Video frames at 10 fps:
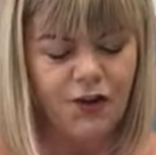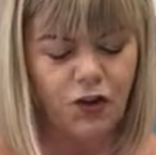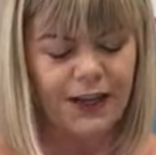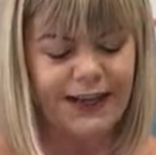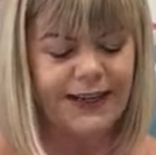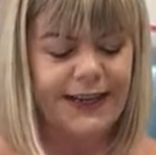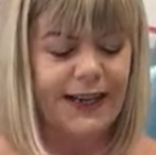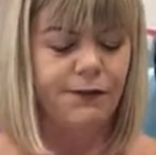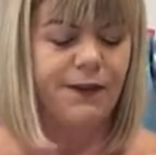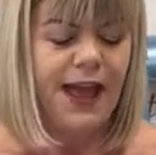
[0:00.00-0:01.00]
another little
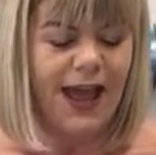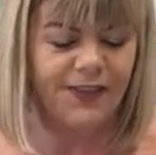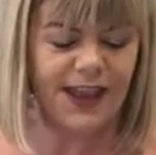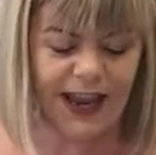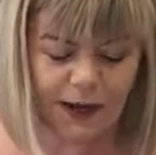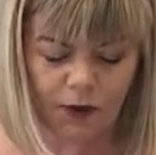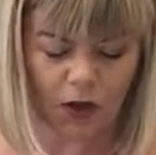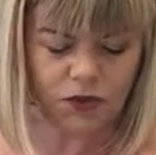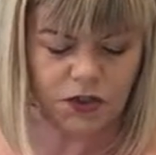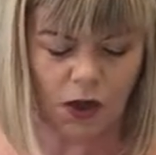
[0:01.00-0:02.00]
leaf, and then I'm
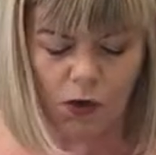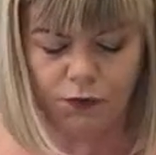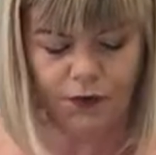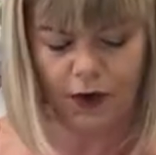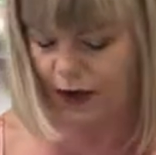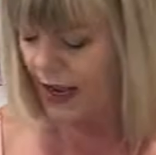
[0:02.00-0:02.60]
going to go for